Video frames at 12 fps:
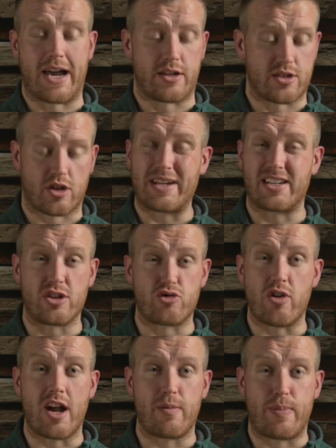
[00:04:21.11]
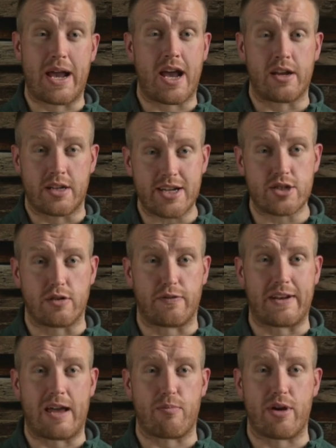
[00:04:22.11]
So completely in a dry pan, a nice little
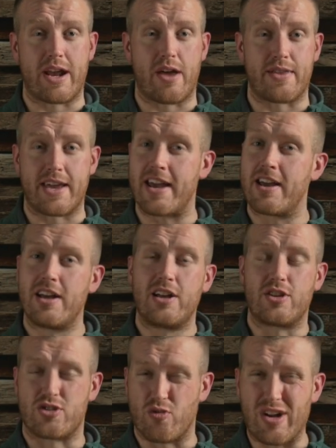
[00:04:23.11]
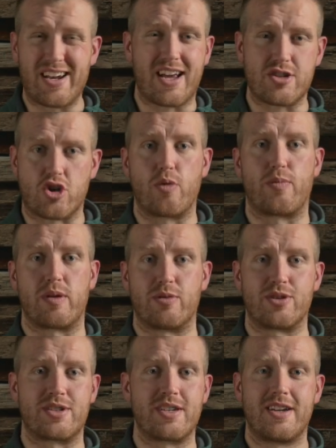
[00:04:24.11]
flatbread out there. It's a really nice
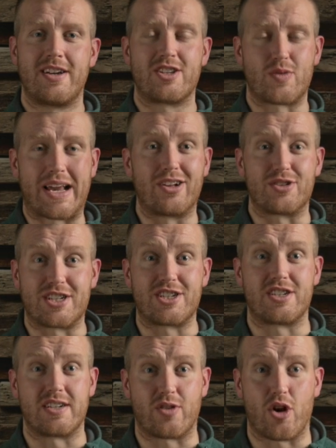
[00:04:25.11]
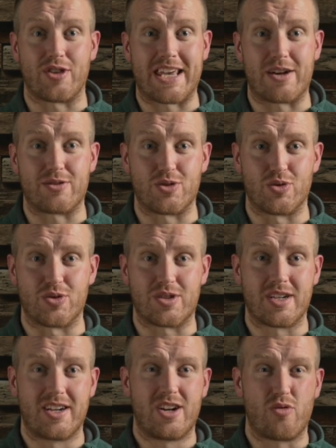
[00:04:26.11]
accompaniment to any little dishes you've got in the outdoors.
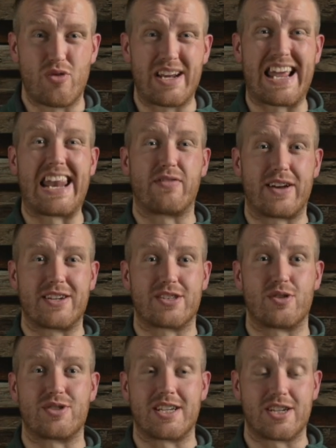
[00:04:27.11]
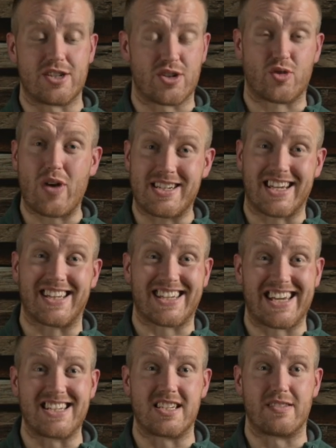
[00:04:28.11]
Really elevates those dishes and great to get the
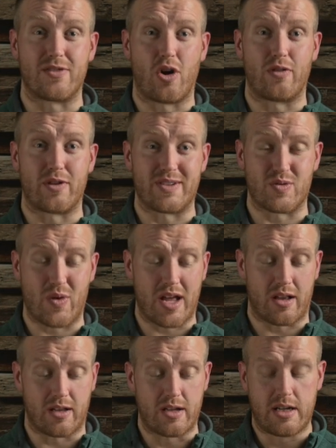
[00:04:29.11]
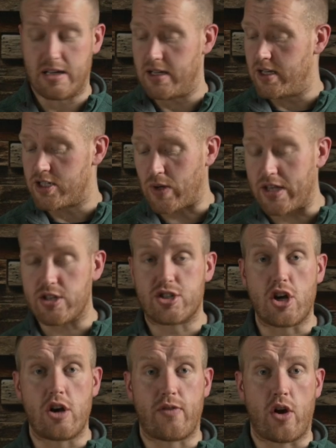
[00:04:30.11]
kids involved with as well. So we'll get the
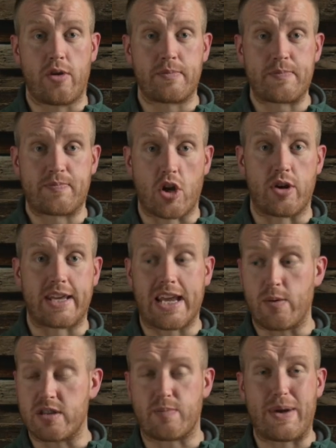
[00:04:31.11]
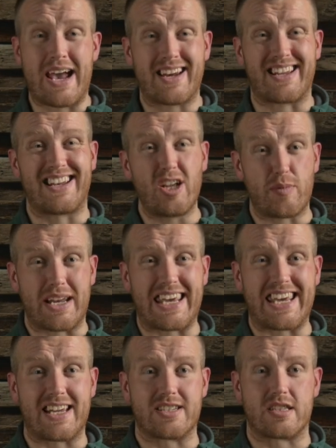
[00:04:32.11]
stove on here with the pan, get a little bit of
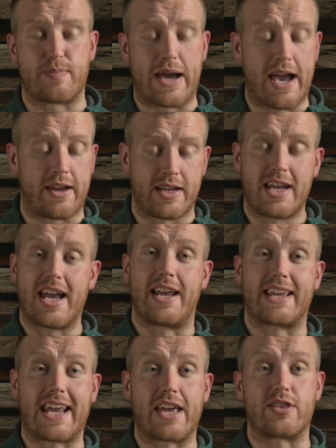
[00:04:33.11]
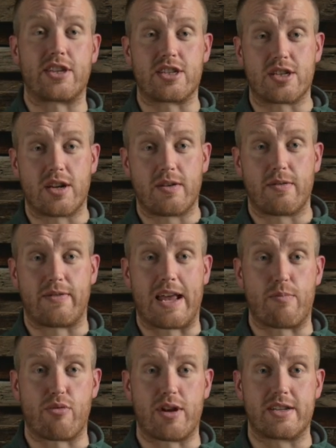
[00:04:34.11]
heat into the pan and then get this
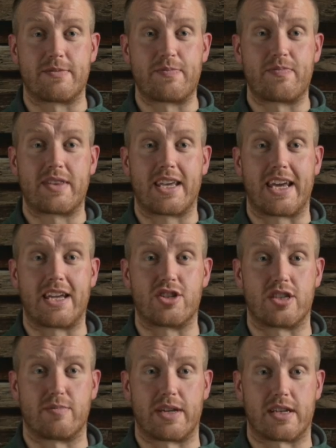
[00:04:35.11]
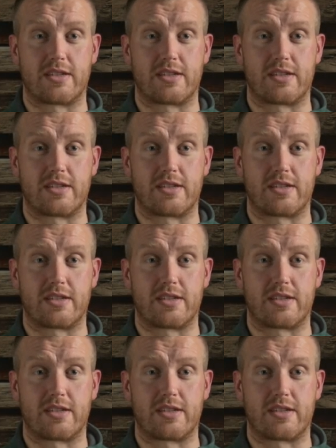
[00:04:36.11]
flatbread into the mix.